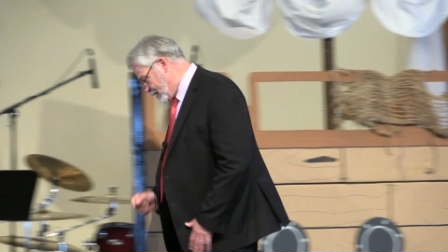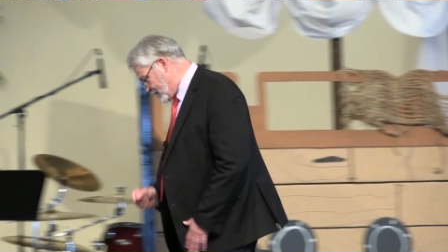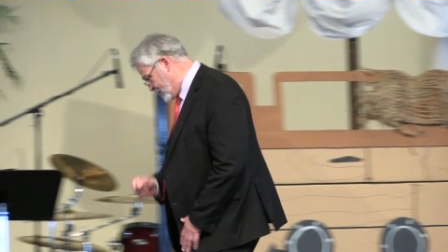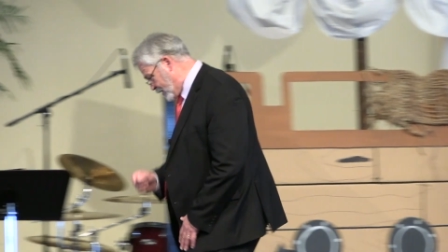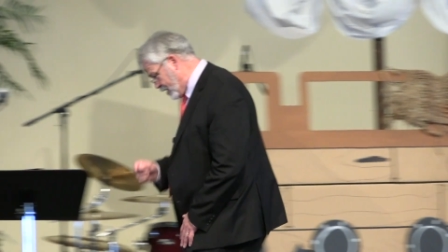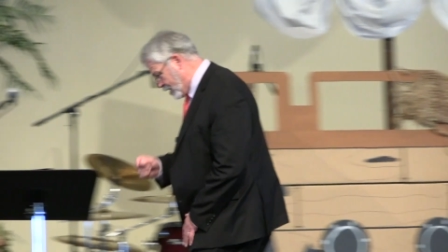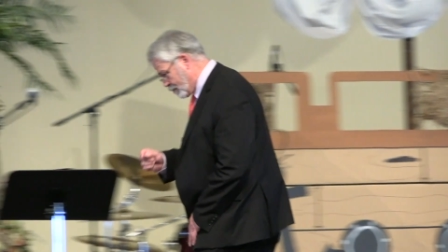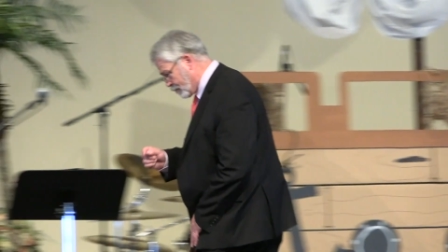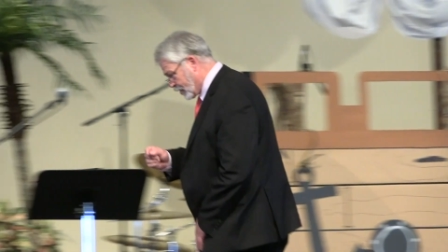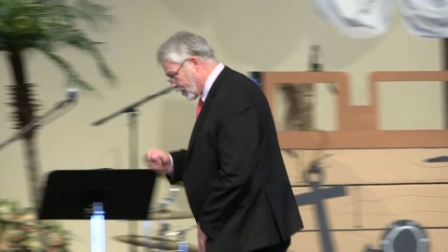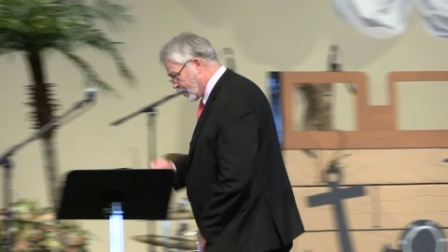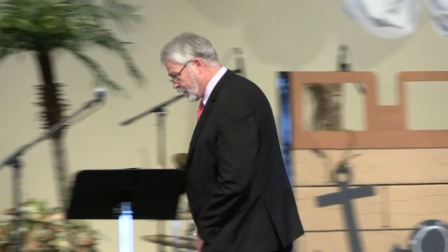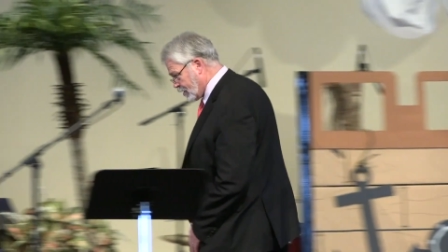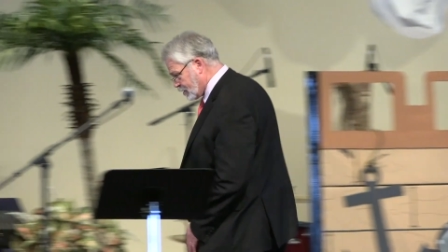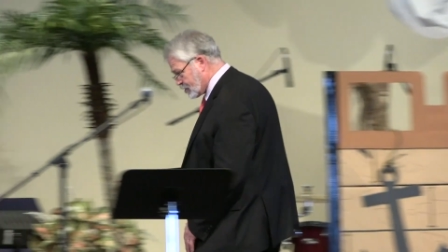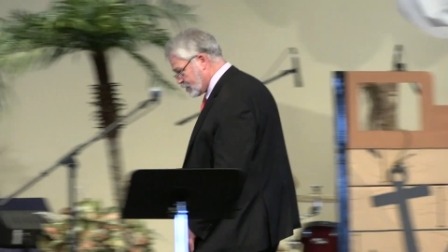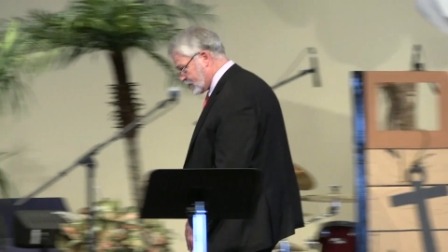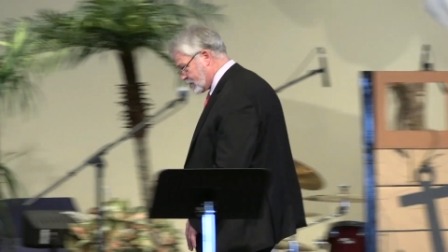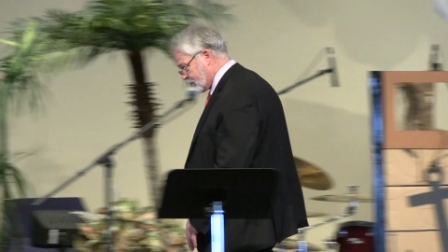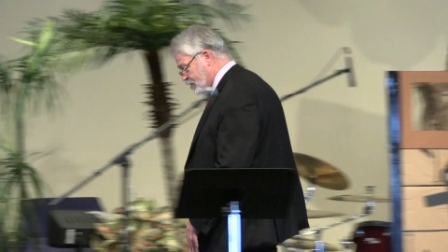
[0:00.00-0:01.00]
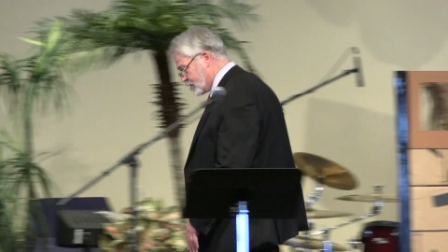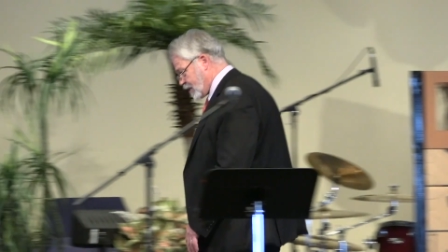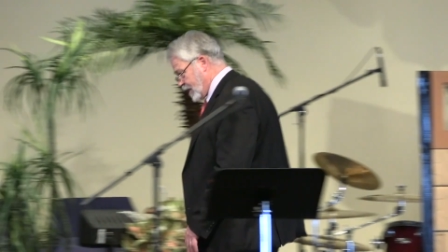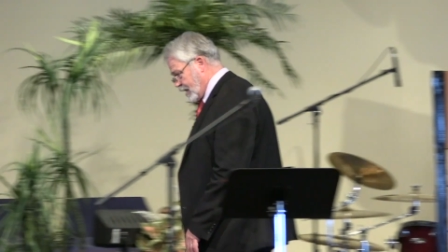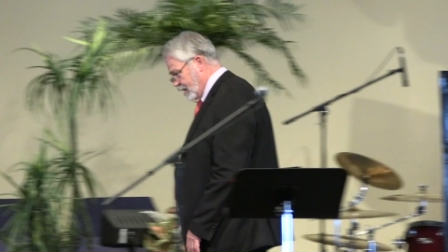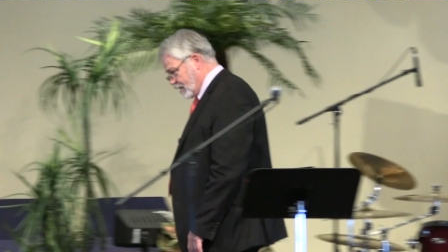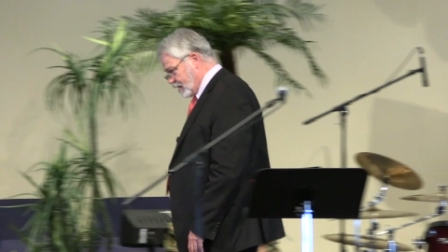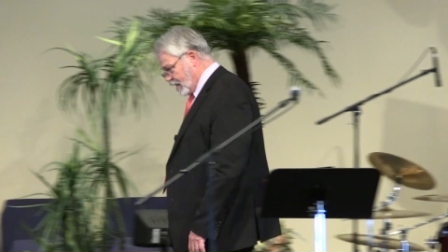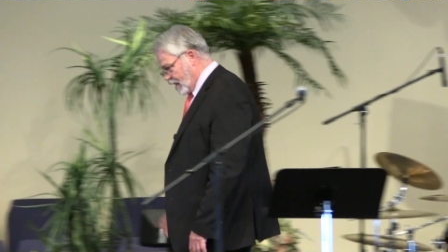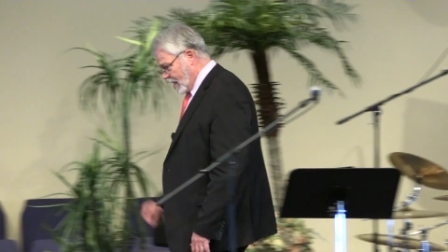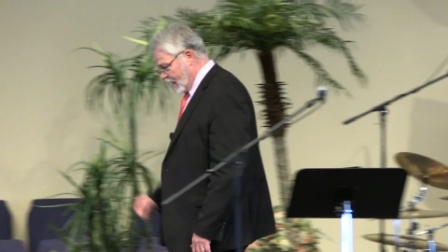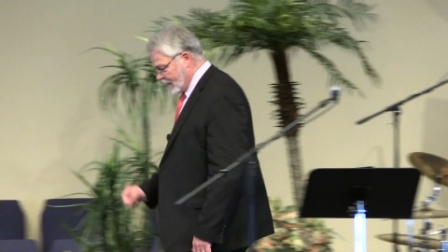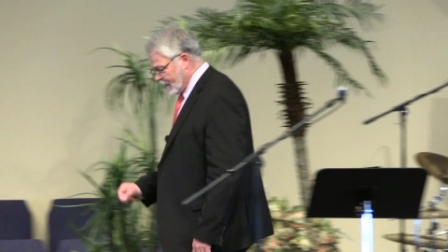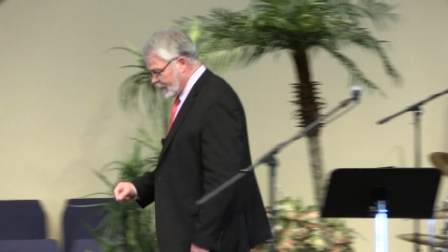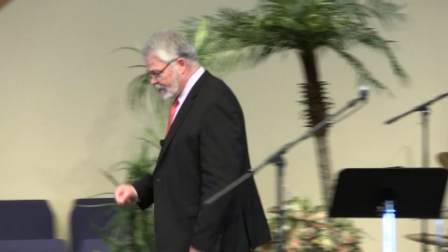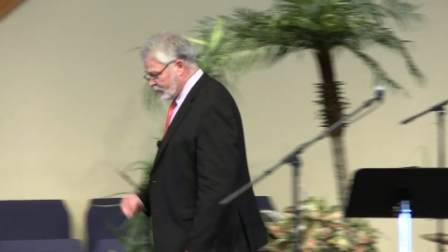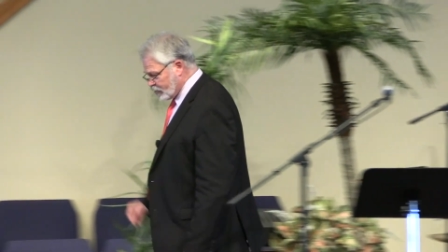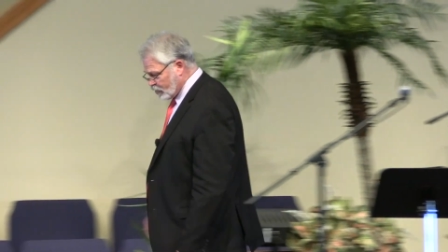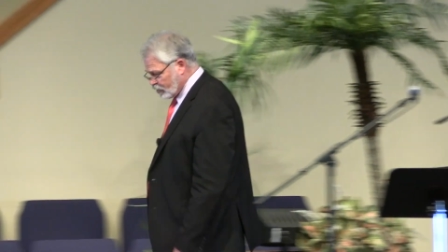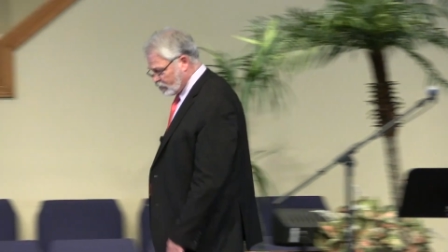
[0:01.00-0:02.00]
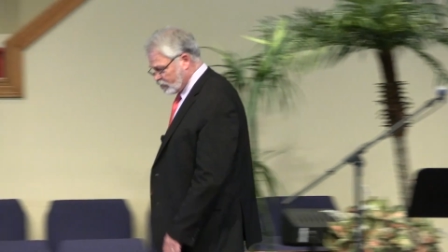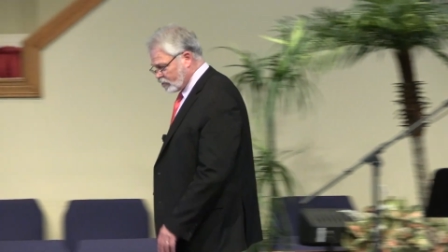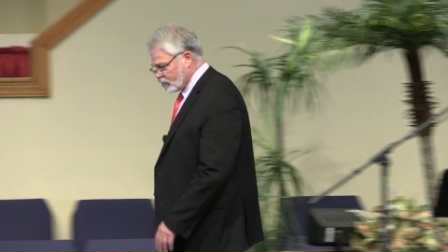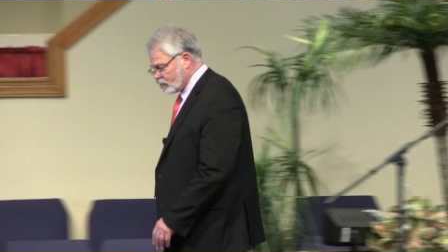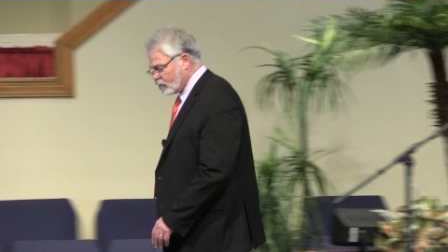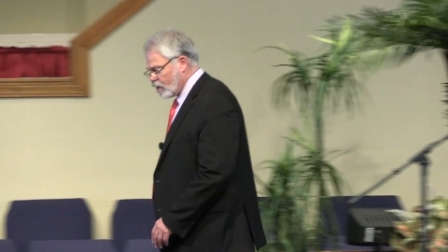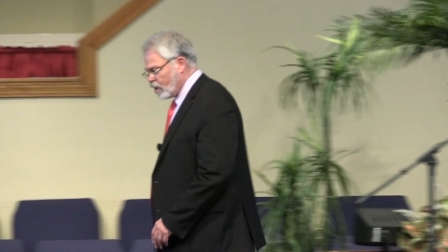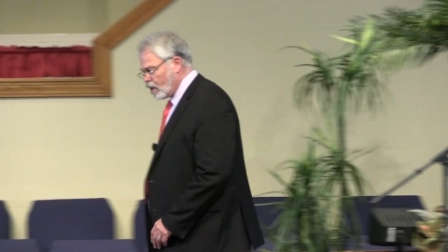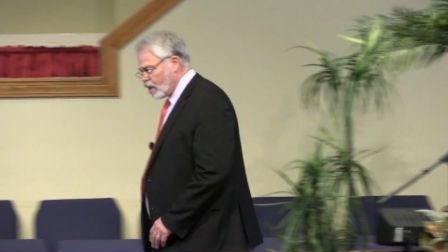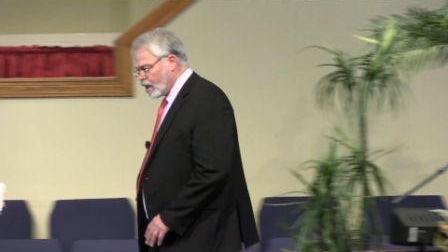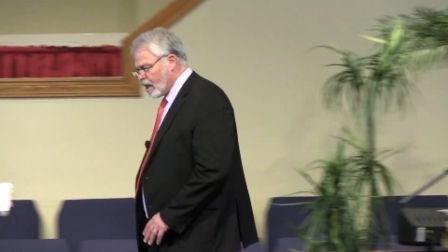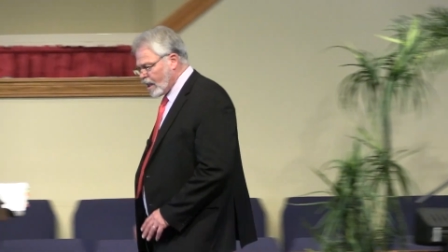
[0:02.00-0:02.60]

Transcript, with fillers: the number here, just a second. I need you to draw